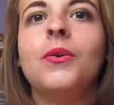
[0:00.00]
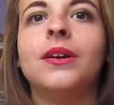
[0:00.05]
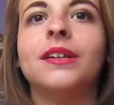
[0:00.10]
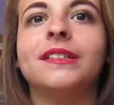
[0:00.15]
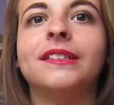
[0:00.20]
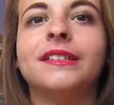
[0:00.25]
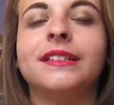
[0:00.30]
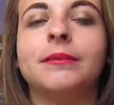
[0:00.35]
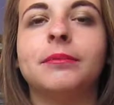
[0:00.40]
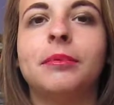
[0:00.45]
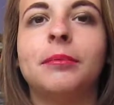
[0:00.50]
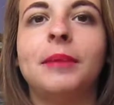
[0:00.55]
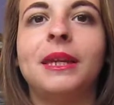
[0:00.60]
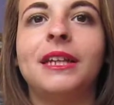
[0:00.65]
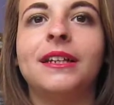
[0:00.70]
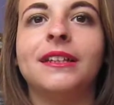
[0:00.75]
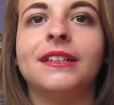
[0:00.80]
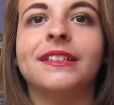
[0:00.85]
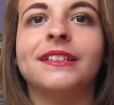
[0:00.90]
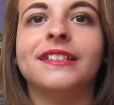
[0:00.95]
ends up
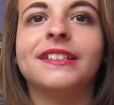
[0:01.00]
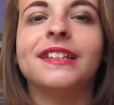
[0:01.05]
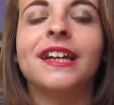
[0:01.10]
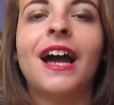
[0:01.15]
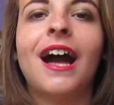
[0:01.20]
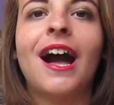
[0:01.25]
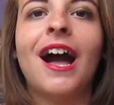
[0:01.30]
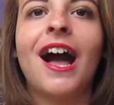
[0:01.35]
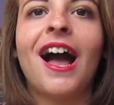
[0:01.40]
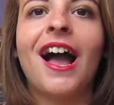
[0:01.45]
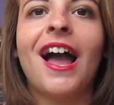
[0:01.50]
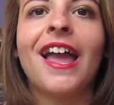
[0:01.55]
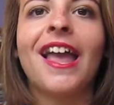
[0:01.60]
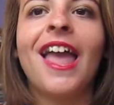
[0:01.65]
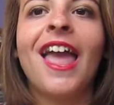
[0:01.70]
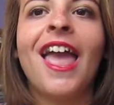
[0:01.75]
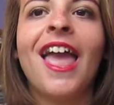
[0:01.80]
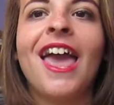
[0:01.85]
meeting this guy,